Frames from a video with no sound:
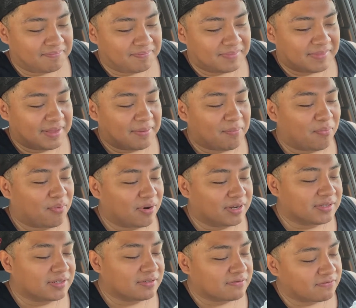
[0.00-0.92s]

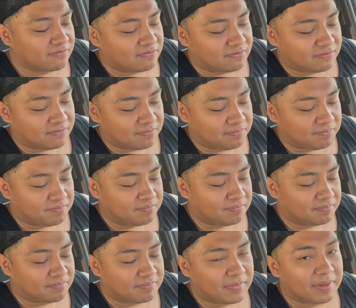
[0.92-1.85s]
impressive,
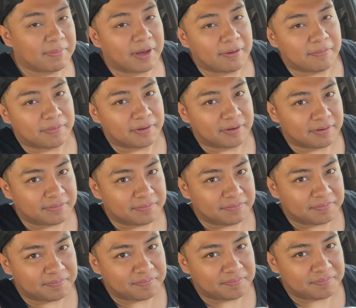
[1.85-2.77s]
in my opinion.
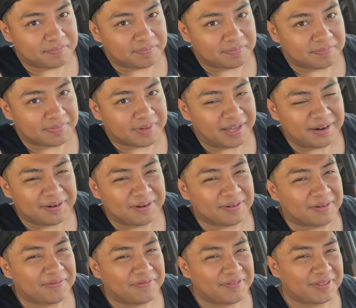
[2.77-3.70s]
I don't know.
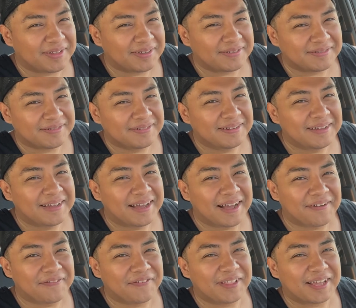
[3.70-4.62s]
I feel like
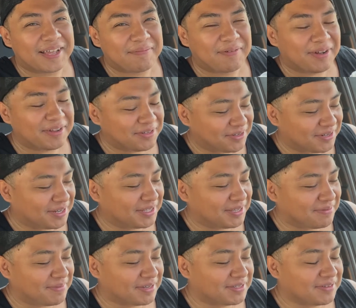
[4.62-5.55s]
I'm
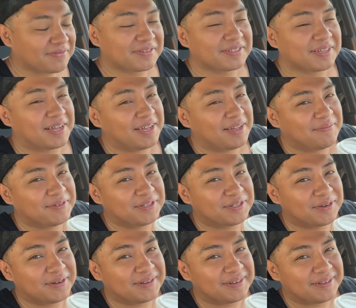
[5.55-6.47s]
contradicting myself because I am
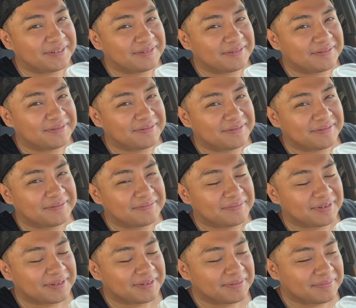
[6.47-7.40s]
enjoying it.
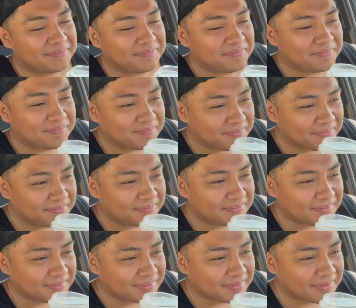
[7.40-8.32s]
But
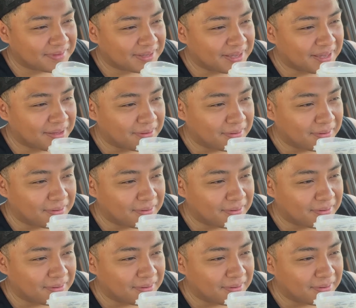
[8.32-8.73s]
yeah,